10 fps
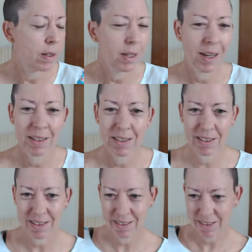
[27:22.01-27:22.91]

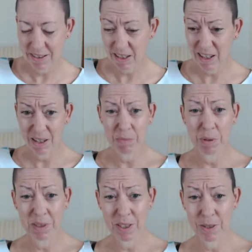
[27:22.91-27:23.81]
Yes, I learned
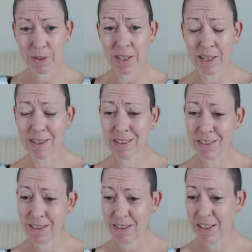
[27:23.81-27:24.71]
probably two
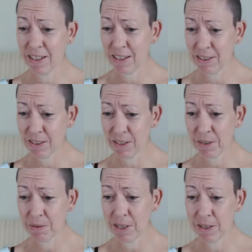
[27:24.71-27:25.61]
things in the last
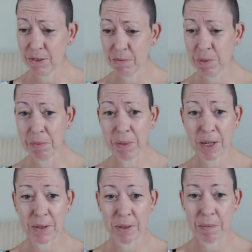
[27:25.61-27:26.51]
6 weeks from being
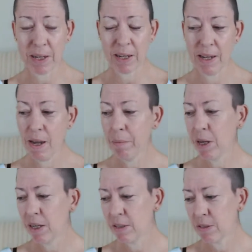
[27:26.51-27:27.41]
back on the bay.
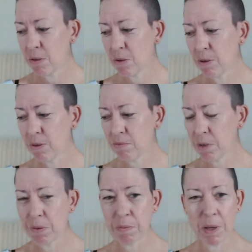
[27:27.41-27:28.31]
But it's not
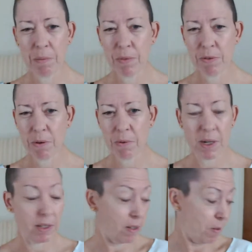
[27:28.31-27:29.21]
rubbing me up the wrong
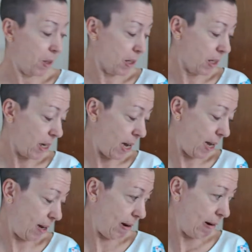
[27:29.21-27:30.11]
way too much
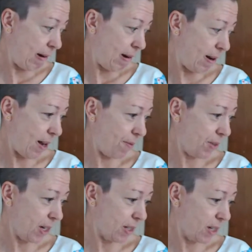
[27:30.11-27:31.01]
yet. I haven't
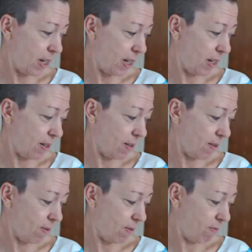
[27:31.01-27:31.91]
had any
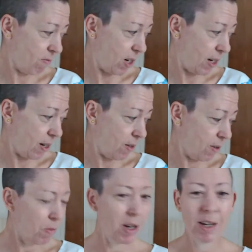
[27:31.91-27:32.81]
really
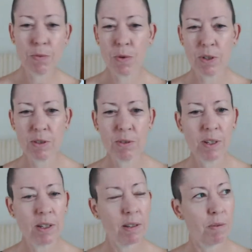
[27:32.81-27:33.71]
annoying, well, I had one
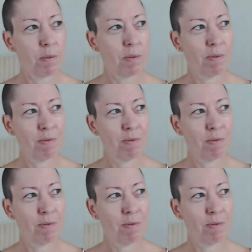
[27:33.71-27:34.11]
annoying.